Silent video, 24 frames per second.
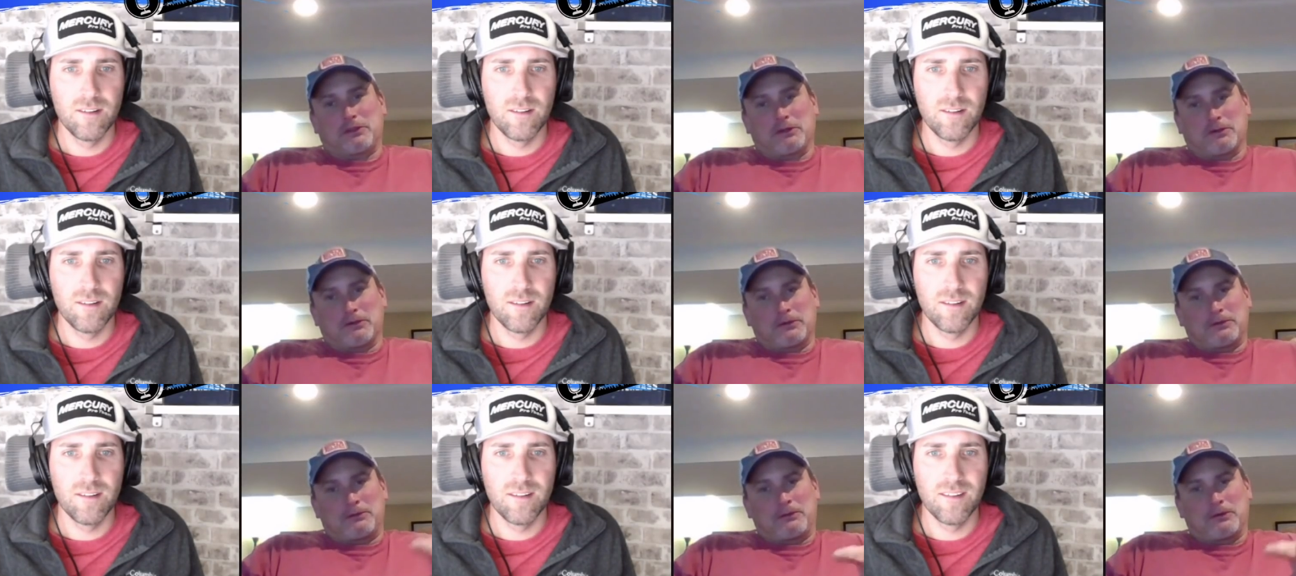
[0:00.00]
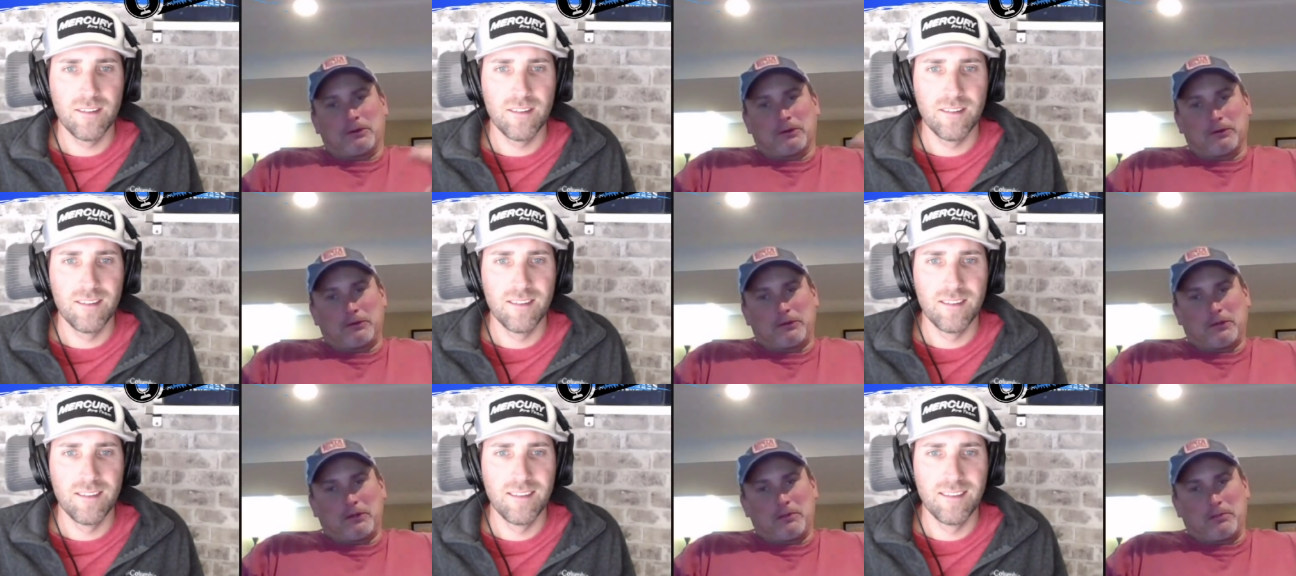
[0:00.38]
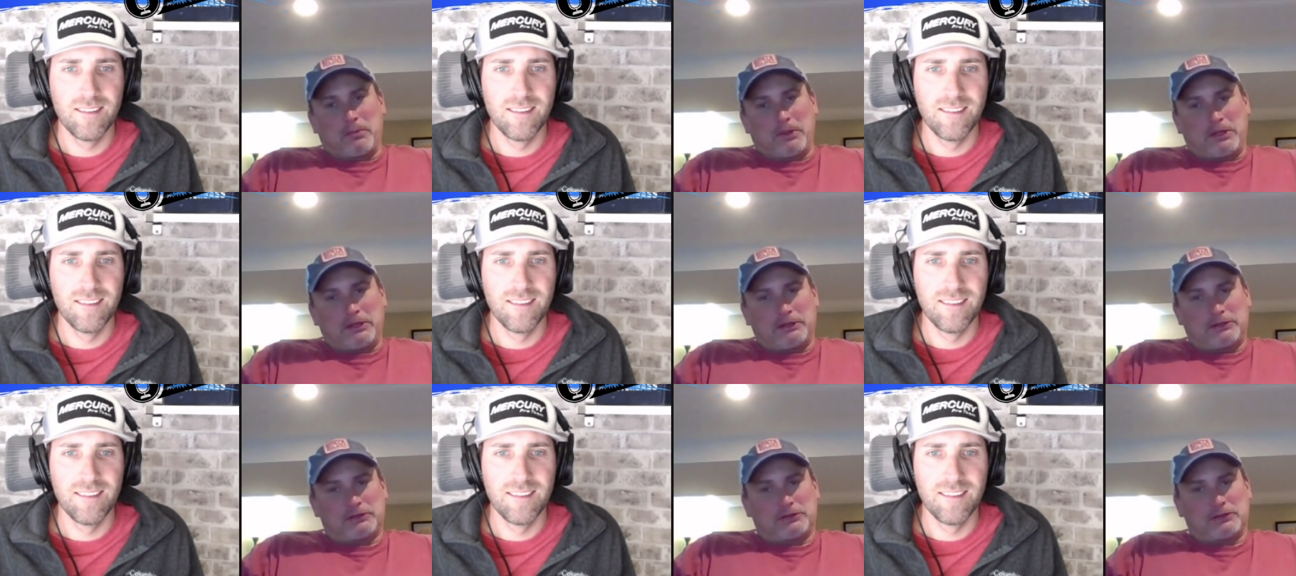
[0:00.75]
Speaker 1: go go to the
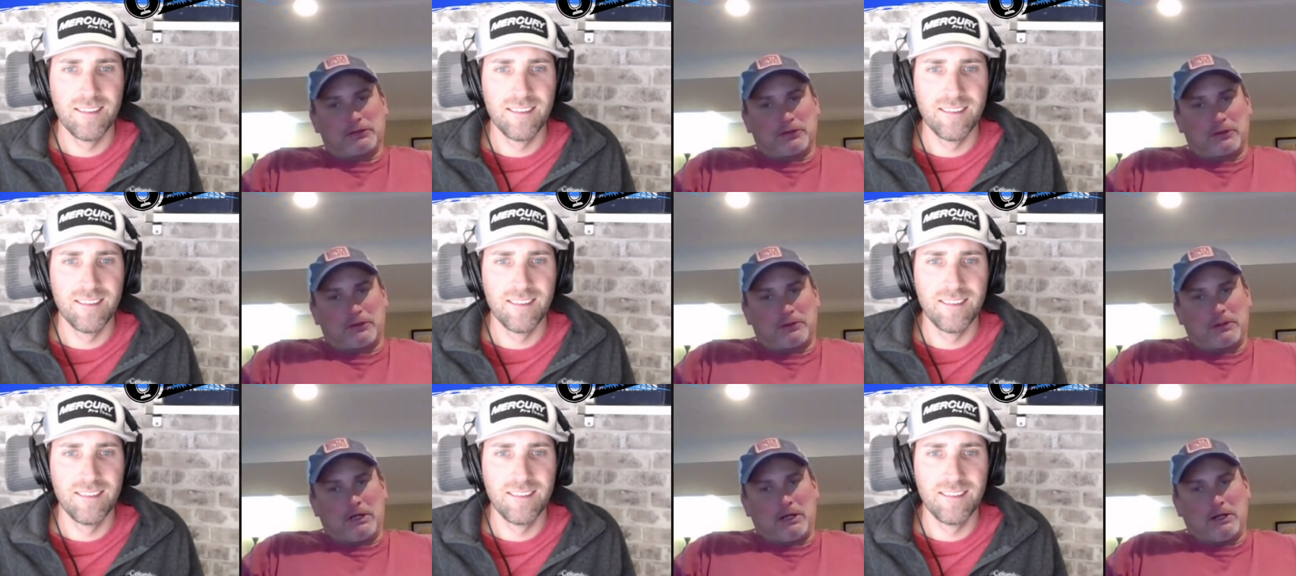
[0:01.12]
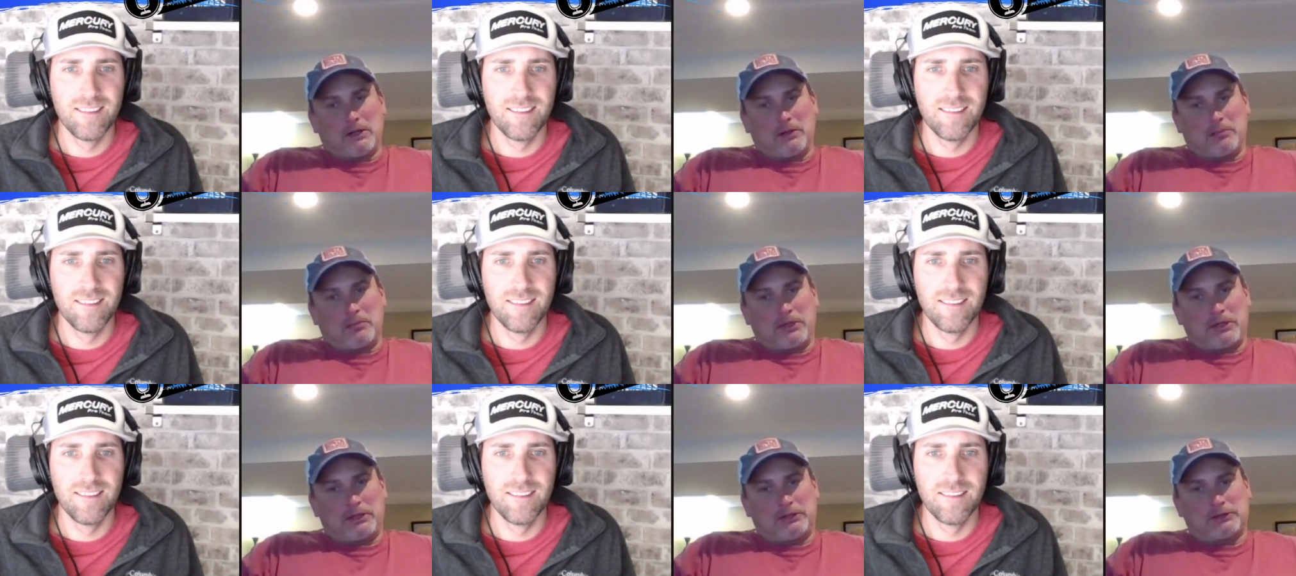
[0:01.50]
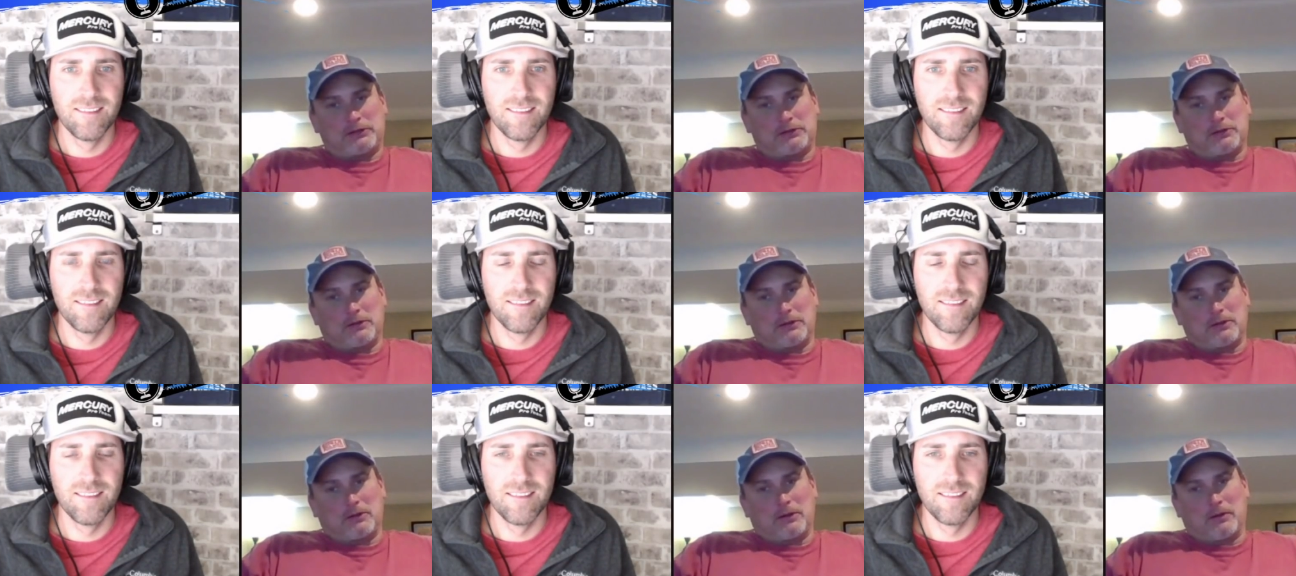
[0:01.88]
bait store, around the bait
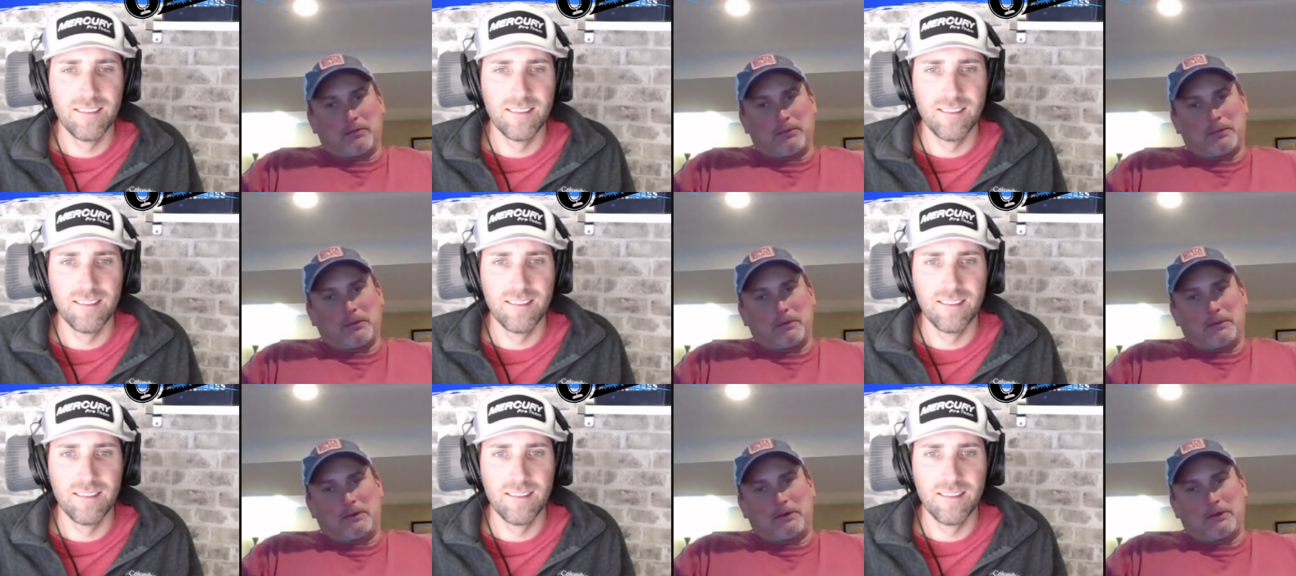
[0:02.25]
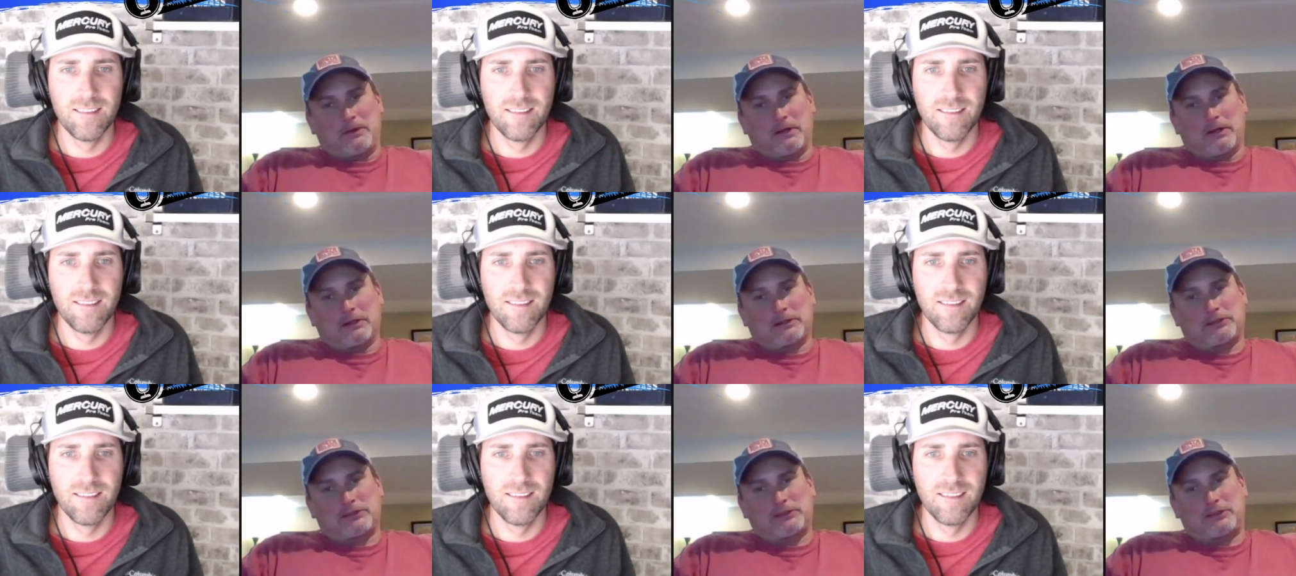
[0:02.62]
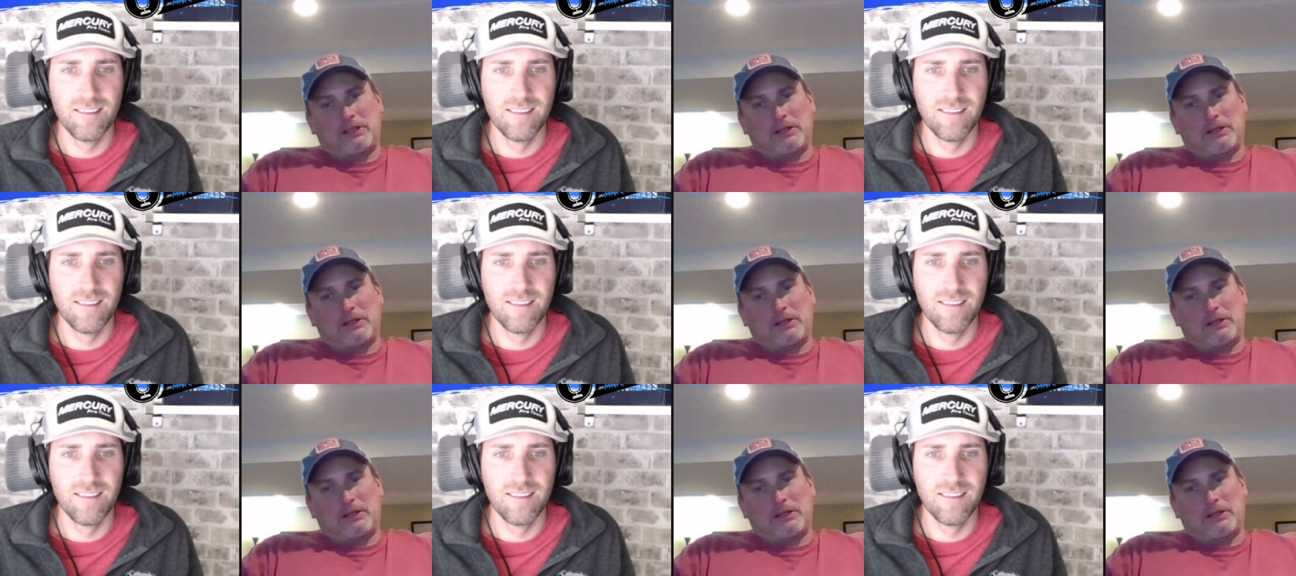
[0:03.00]
store, go up the dark